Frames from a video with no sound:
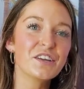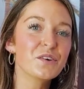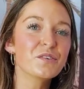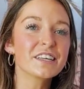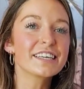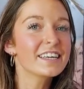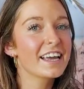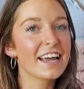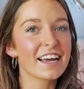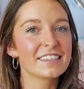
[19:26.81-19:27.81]
You really
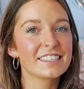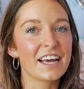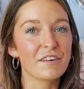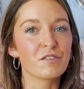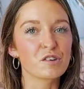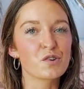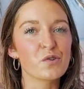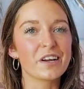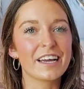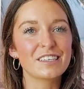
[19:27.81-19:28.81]
can't ever
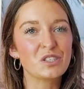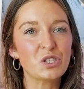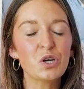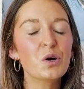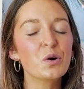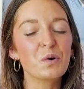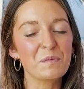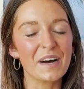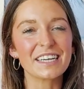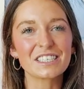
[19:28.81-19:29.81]
create
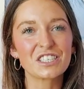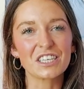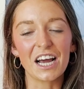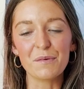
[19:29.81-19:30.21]
too much.